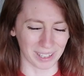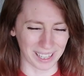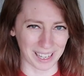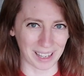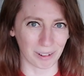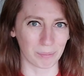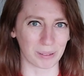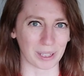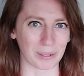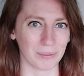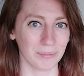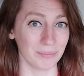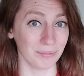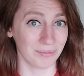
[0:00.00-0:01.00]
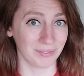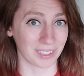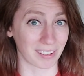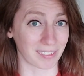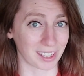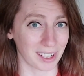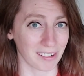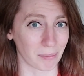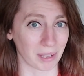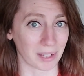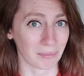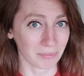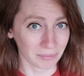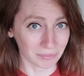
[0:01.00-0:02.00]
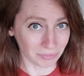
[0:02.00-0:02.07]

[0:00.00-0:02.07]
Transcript: help you, excuse me,